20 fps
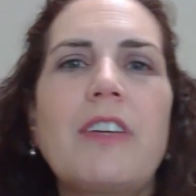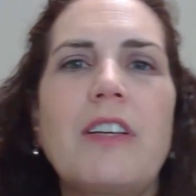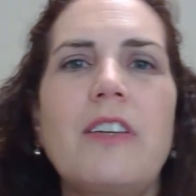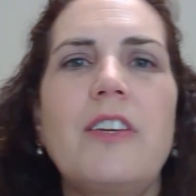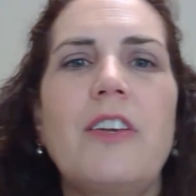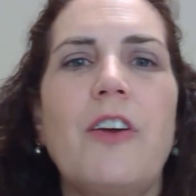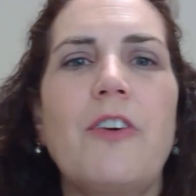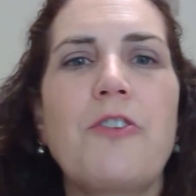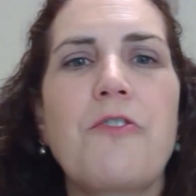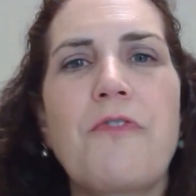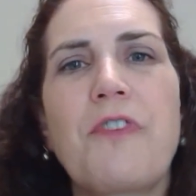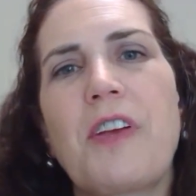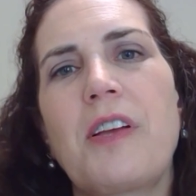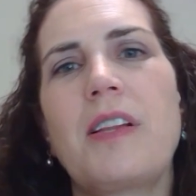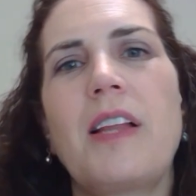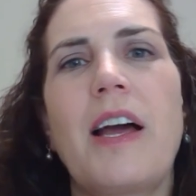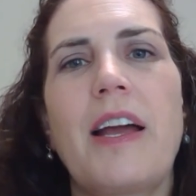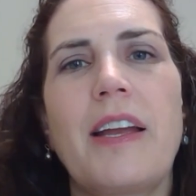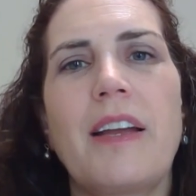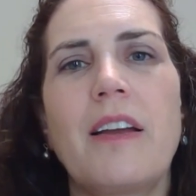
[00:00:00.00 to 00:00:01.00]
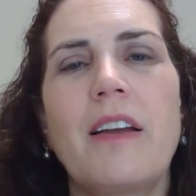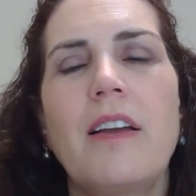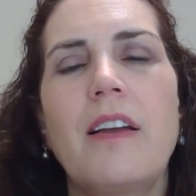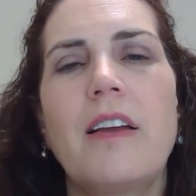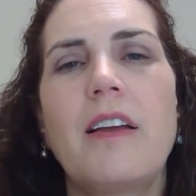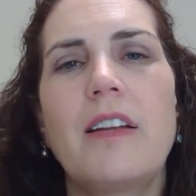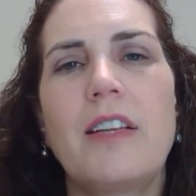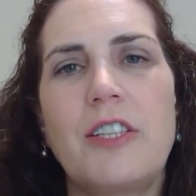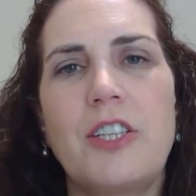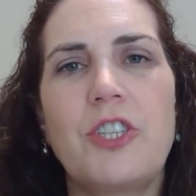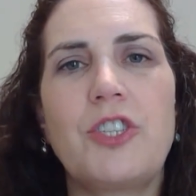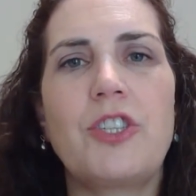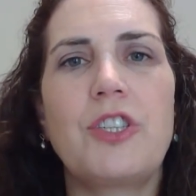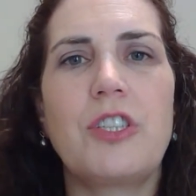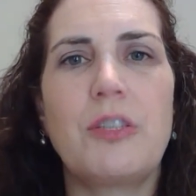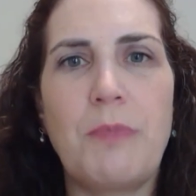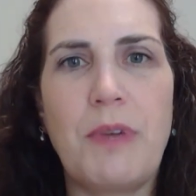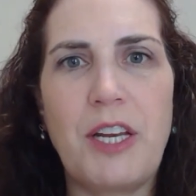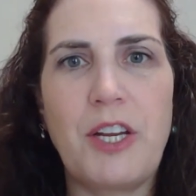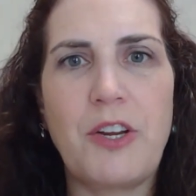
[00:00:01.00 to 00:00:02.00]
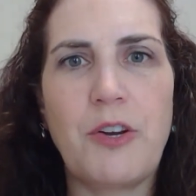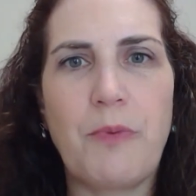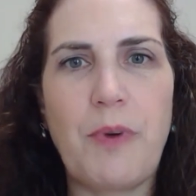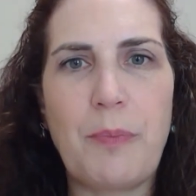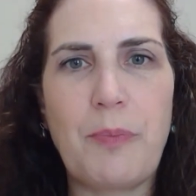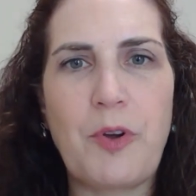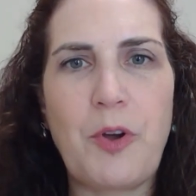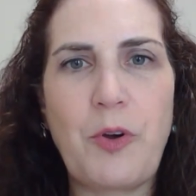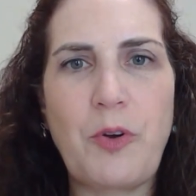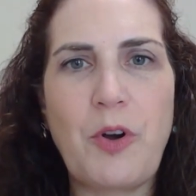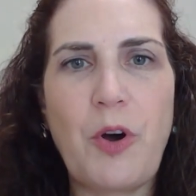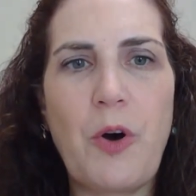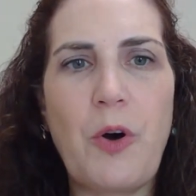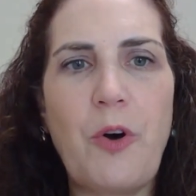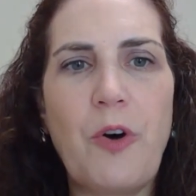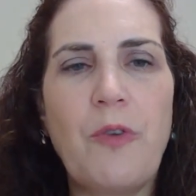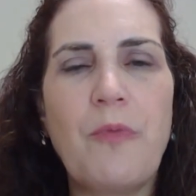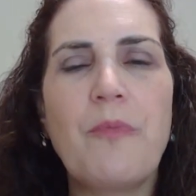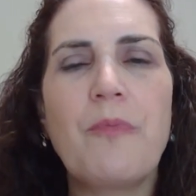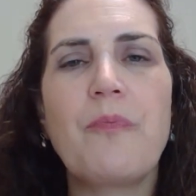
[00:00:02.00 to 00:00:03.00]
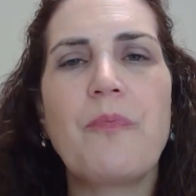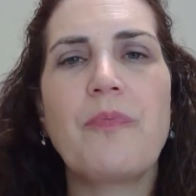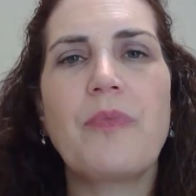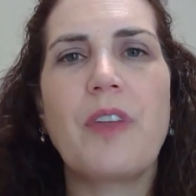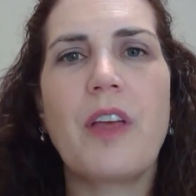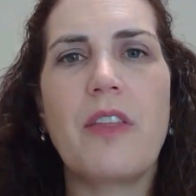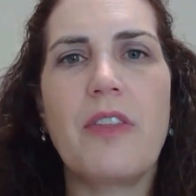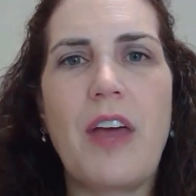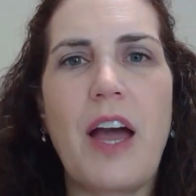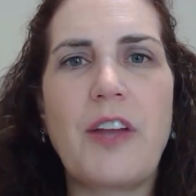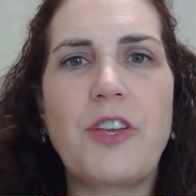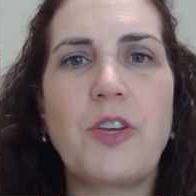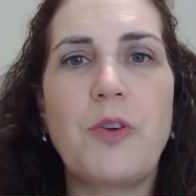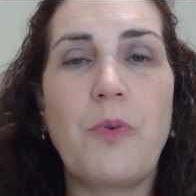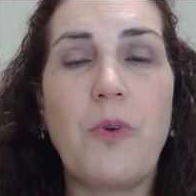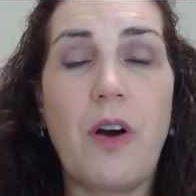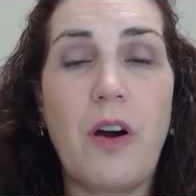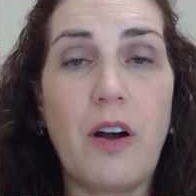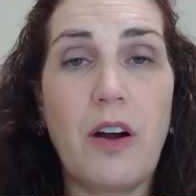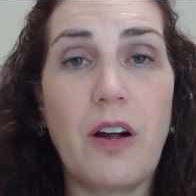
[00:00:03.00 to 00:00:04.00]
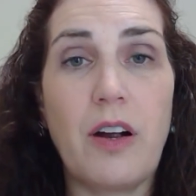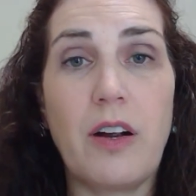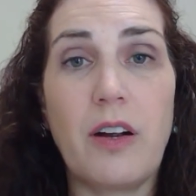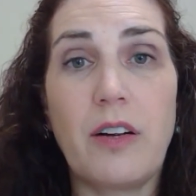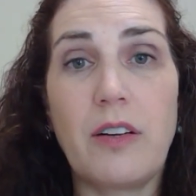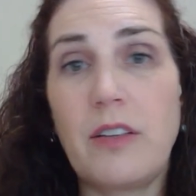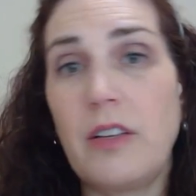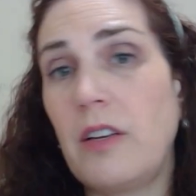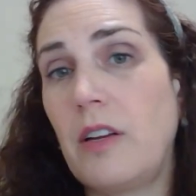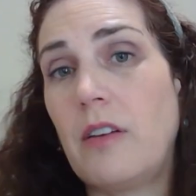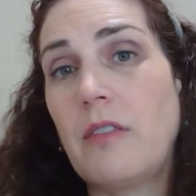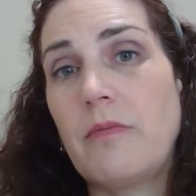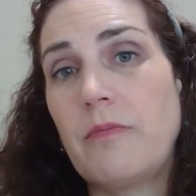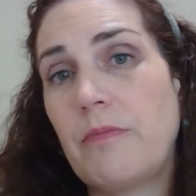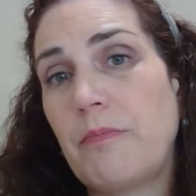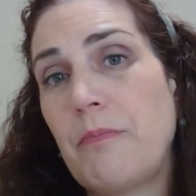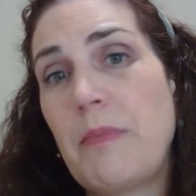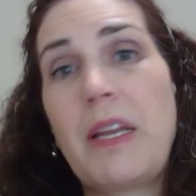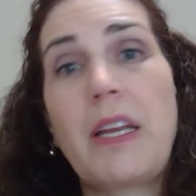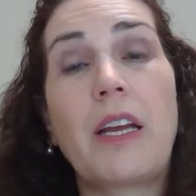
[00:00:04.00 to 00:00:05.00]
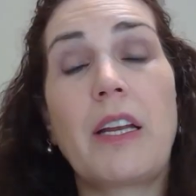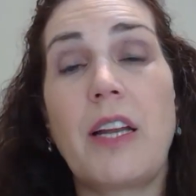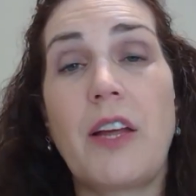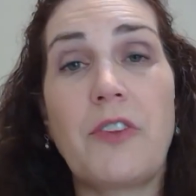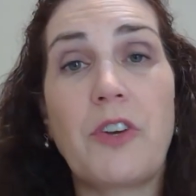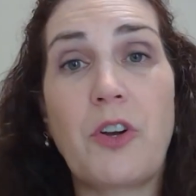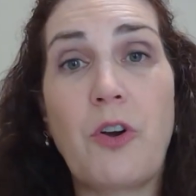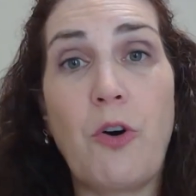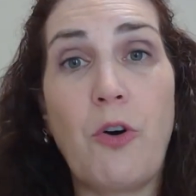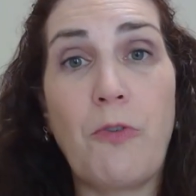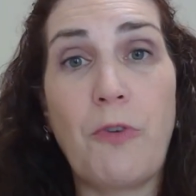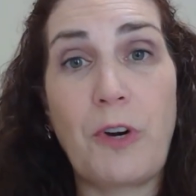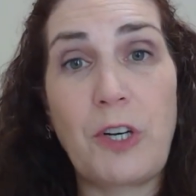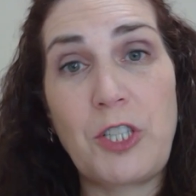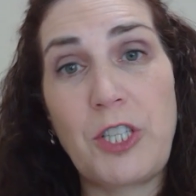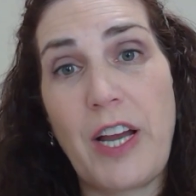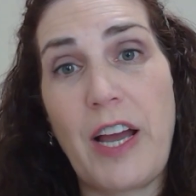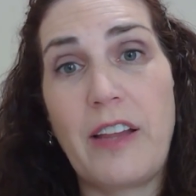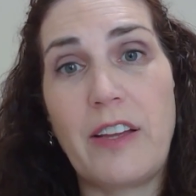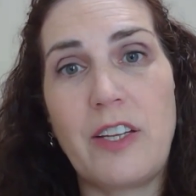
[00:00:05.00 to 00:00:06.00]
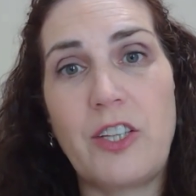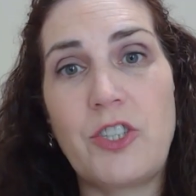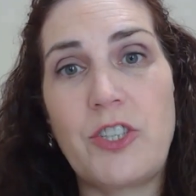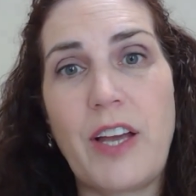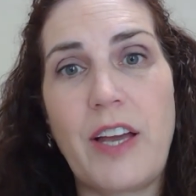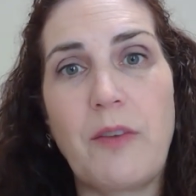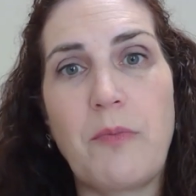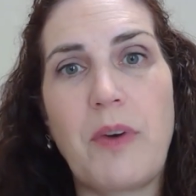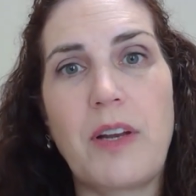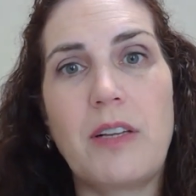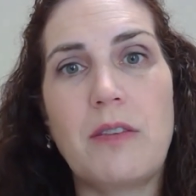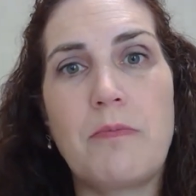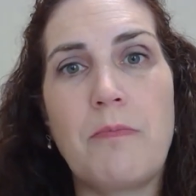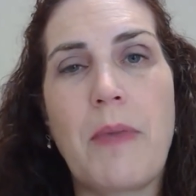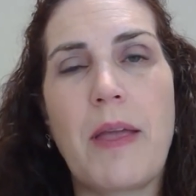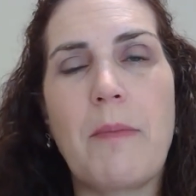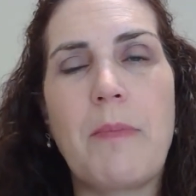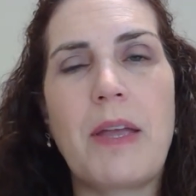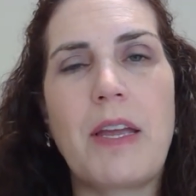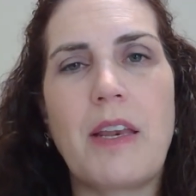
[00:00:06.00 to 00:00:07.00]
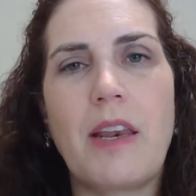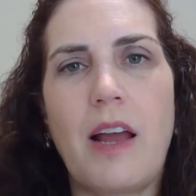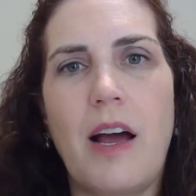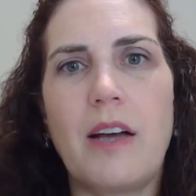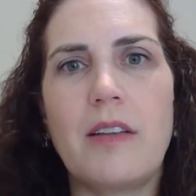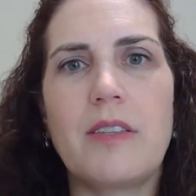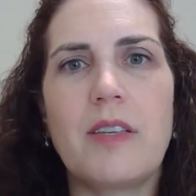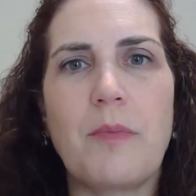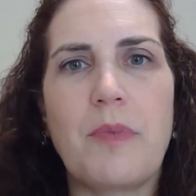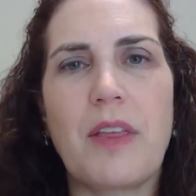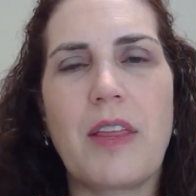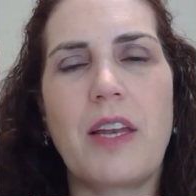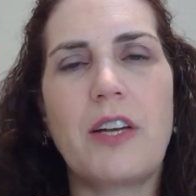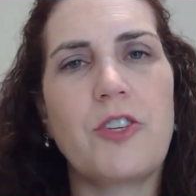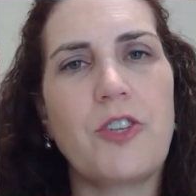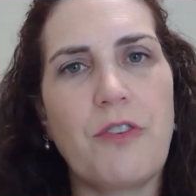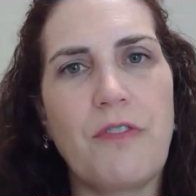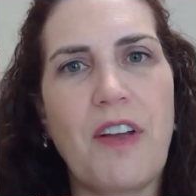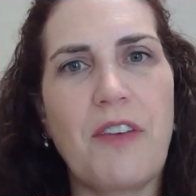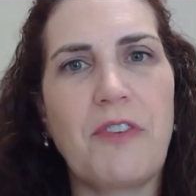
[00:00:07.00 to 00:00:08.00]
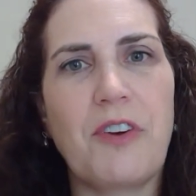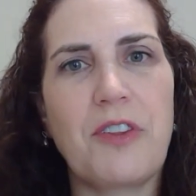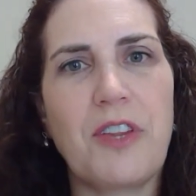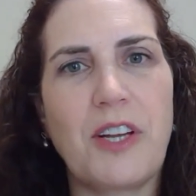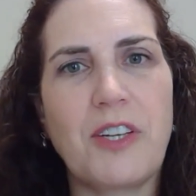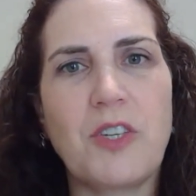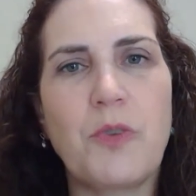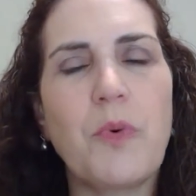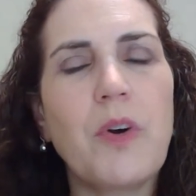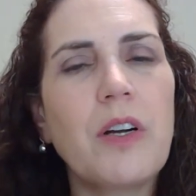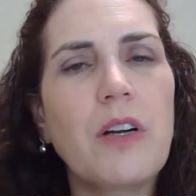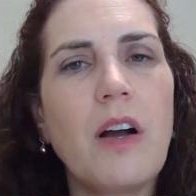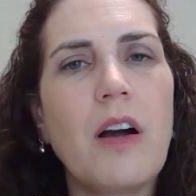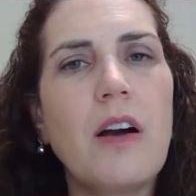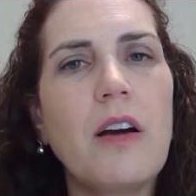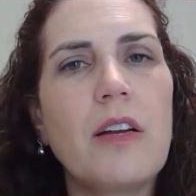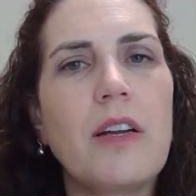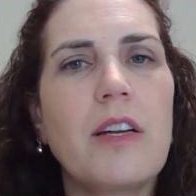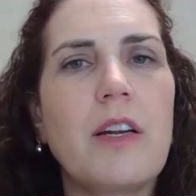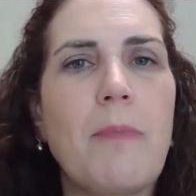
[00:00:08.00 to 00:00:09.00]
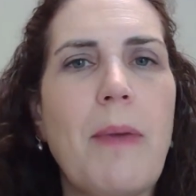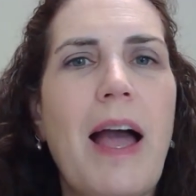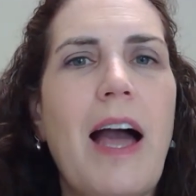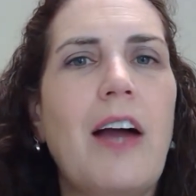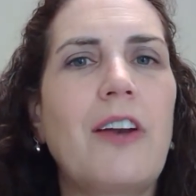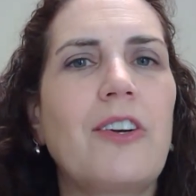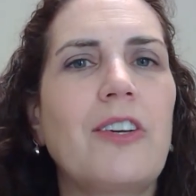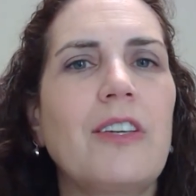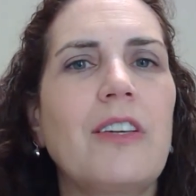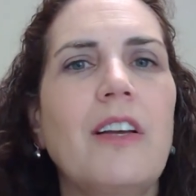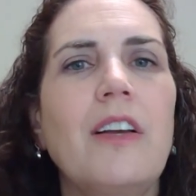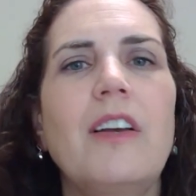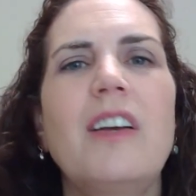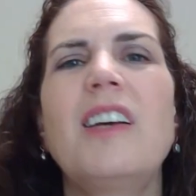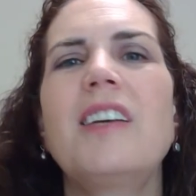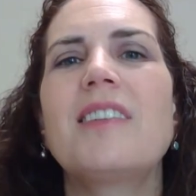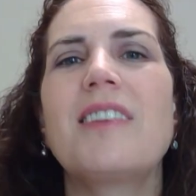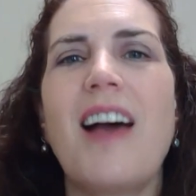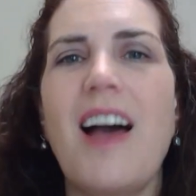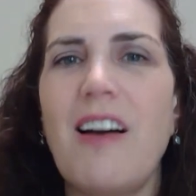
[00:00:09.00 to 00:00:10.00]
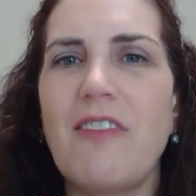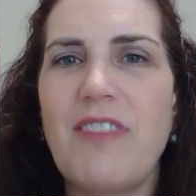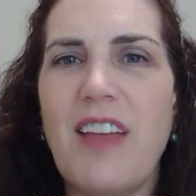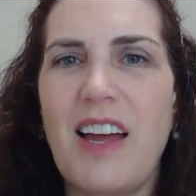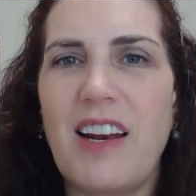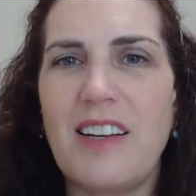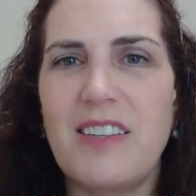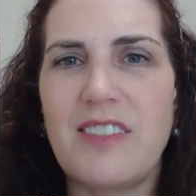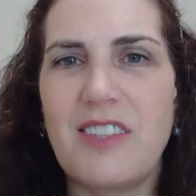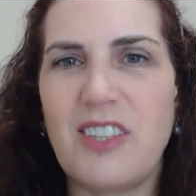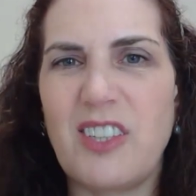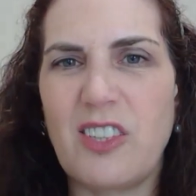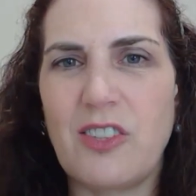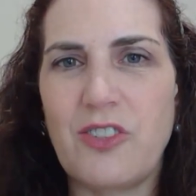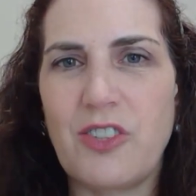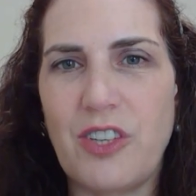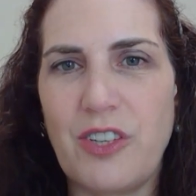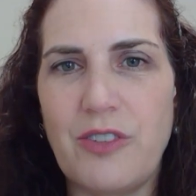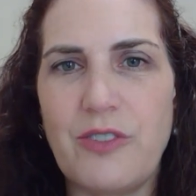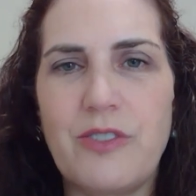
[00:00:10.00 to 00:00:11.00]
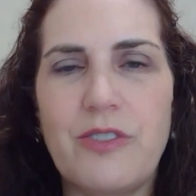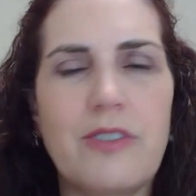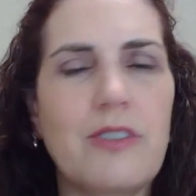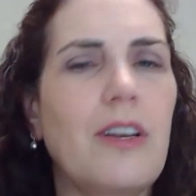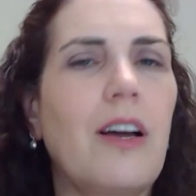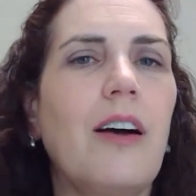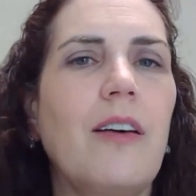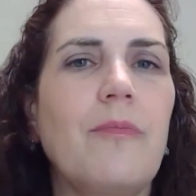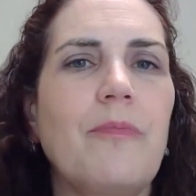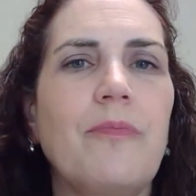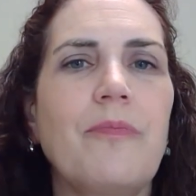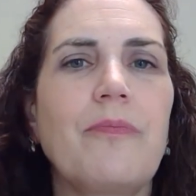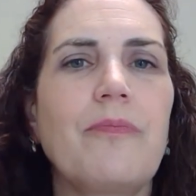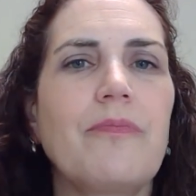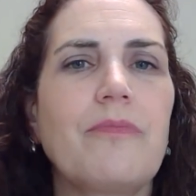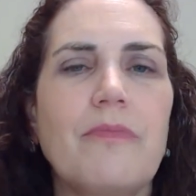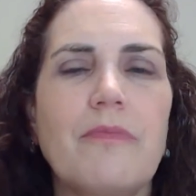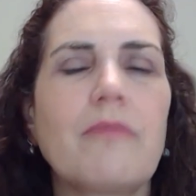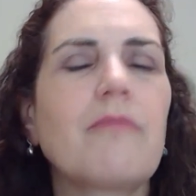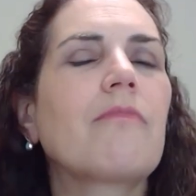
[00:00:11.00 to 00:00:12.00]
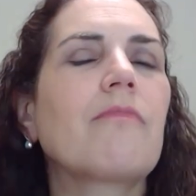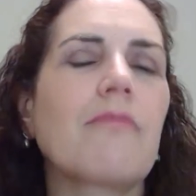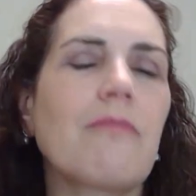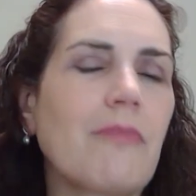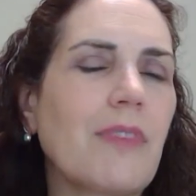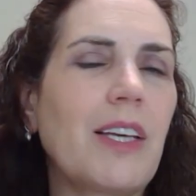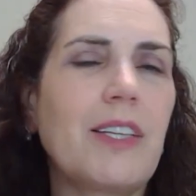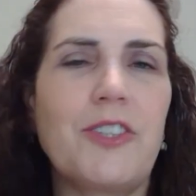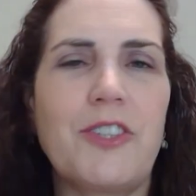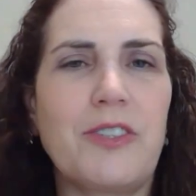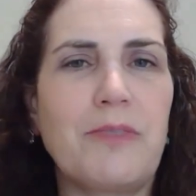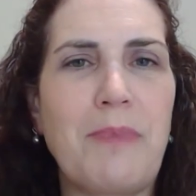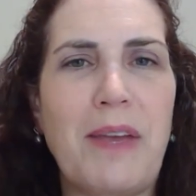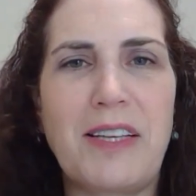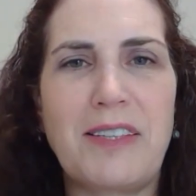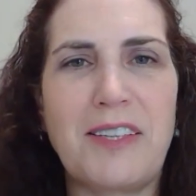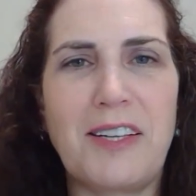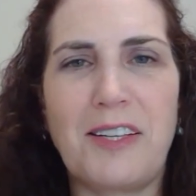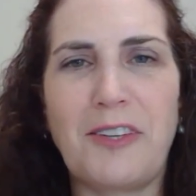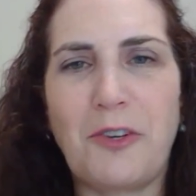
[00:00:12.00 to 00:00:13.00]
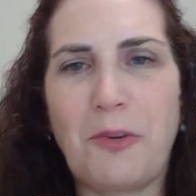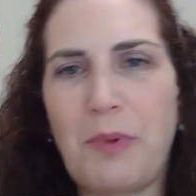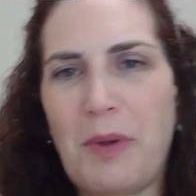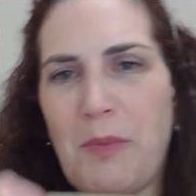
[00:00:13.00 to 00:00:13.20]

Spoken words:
you feel like in addition to meeting your whip go goal, that you are, meeting another goal for a challenge. And when it's maybe not something that is your favorite thing to work on in a pattern, to have that as an excuse, it just makes it a little